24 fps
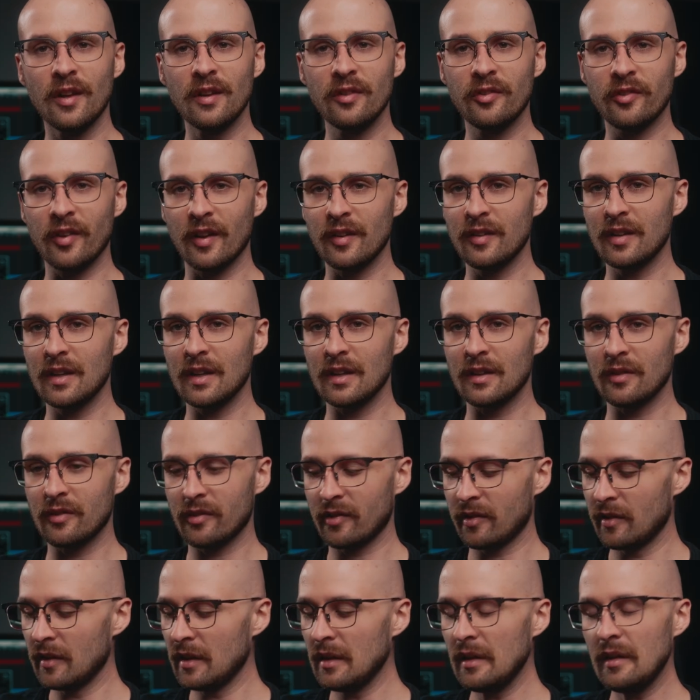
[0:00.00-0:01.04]
and
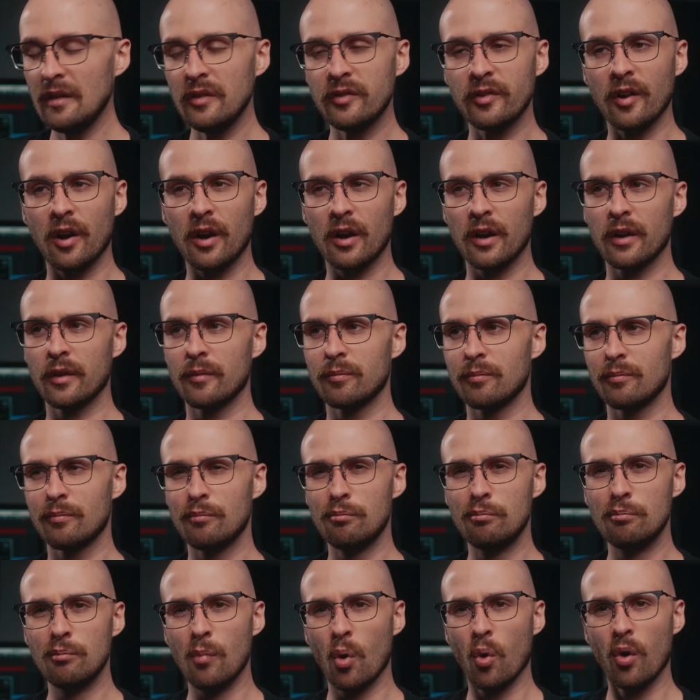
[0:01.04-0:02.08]
Sentients, these are
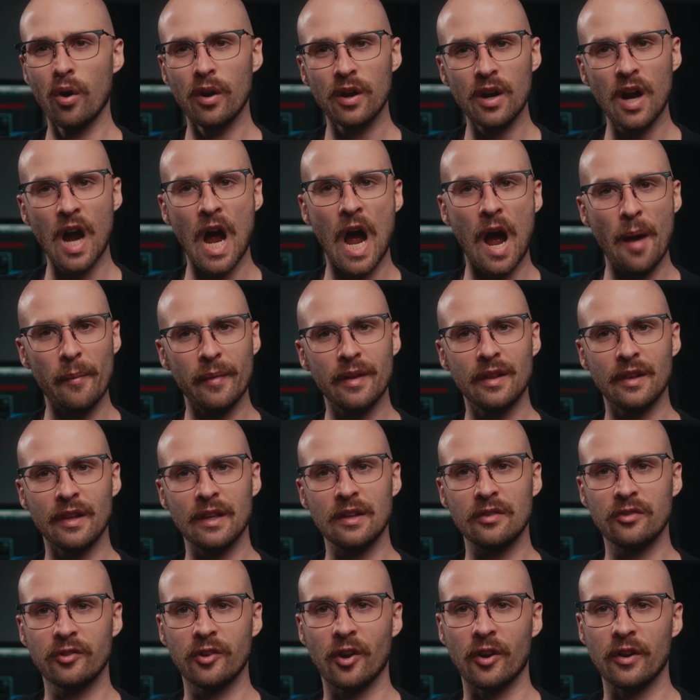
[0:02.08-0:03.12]
more
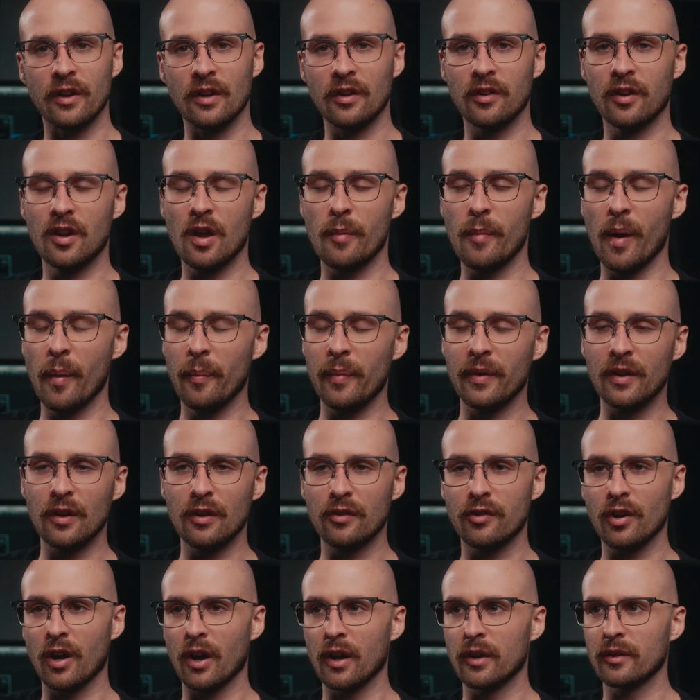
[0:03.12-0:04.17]
commonly starting to come up in
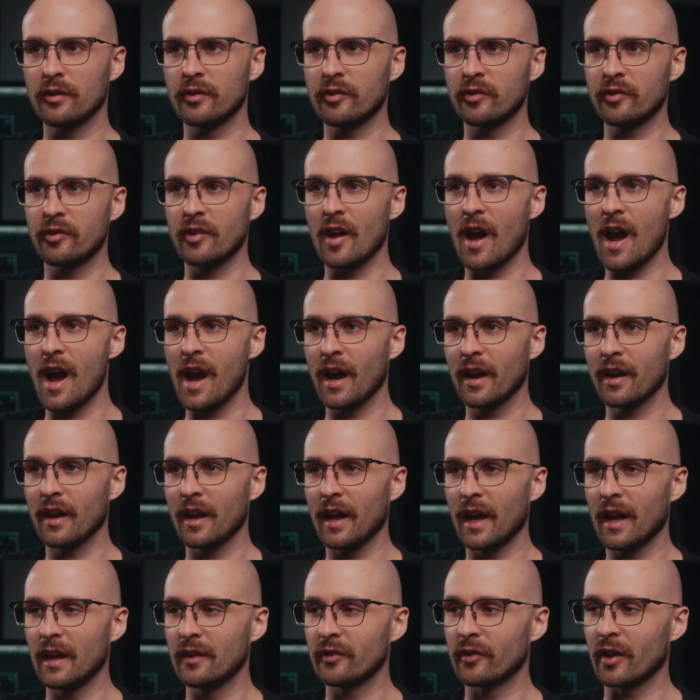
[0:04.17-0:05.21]
guitar stock
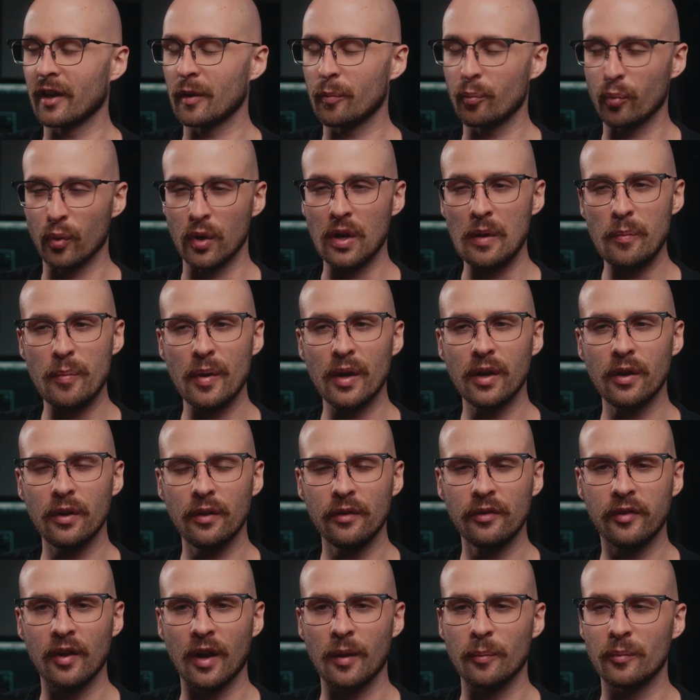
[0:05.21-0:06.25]
as like
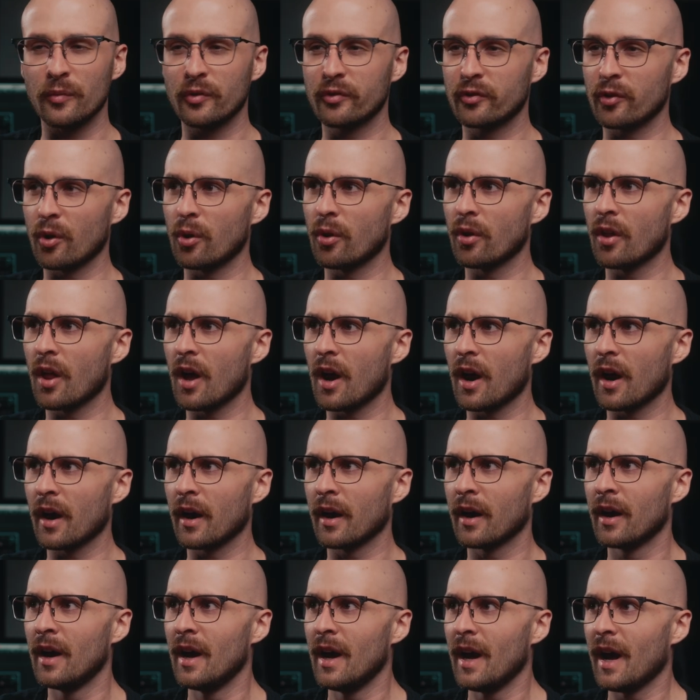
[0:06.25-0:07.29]
pre-builds.
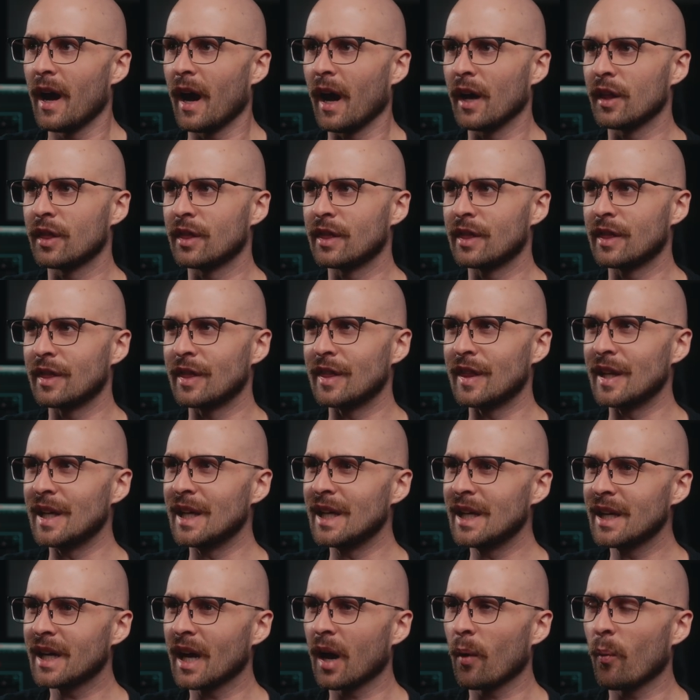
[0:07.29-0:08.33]
Solar,
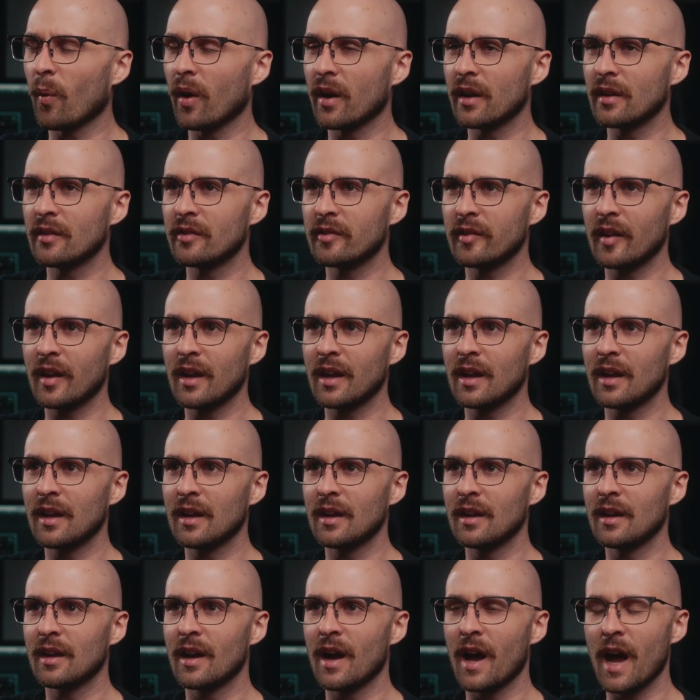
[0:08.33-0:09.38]
I want to
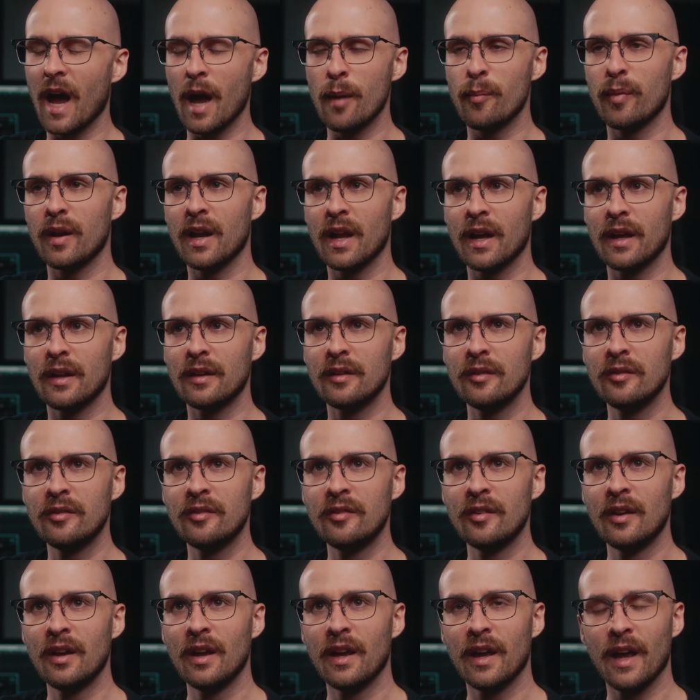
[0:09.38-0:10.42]
say
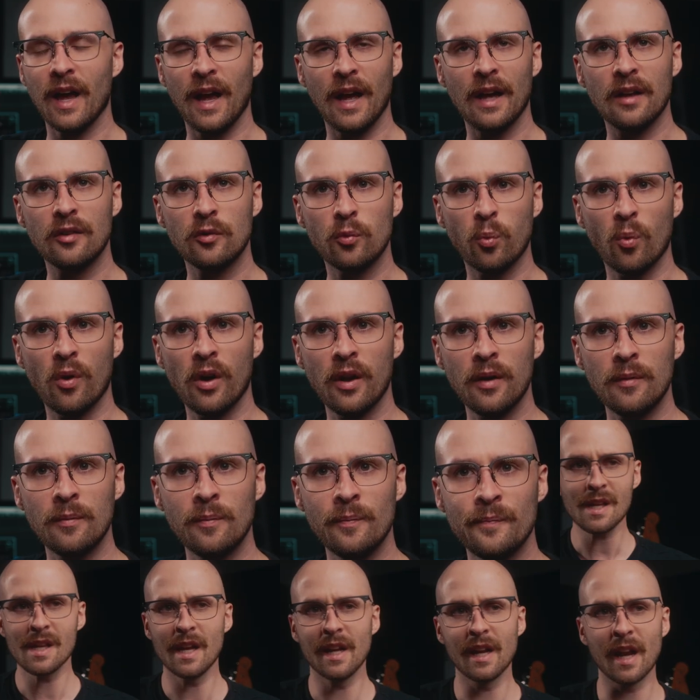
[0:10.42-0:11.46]
Ibanez has one,
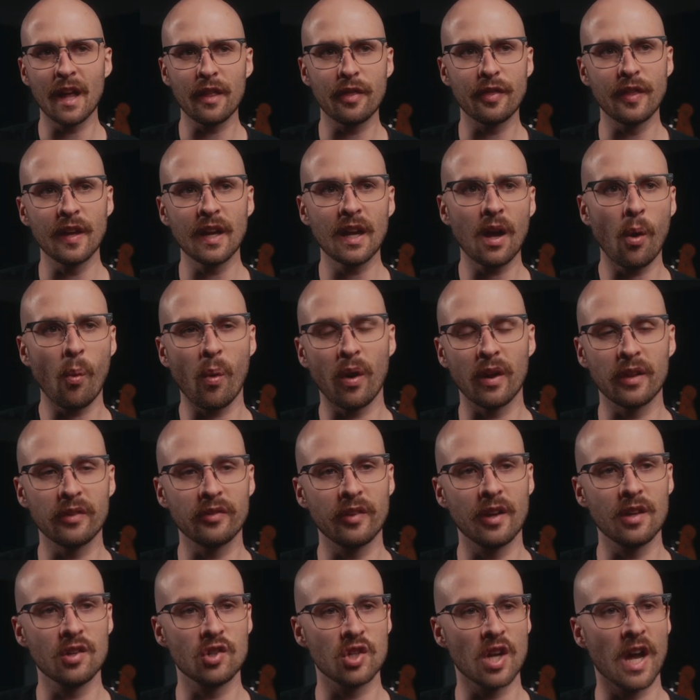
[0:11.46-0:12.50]
and I think I want to
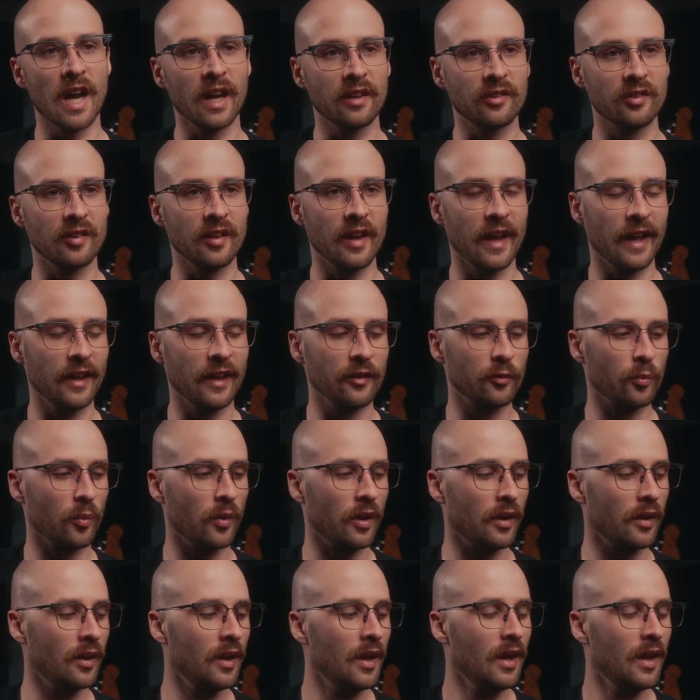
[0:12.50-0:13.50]
say Jackson has one.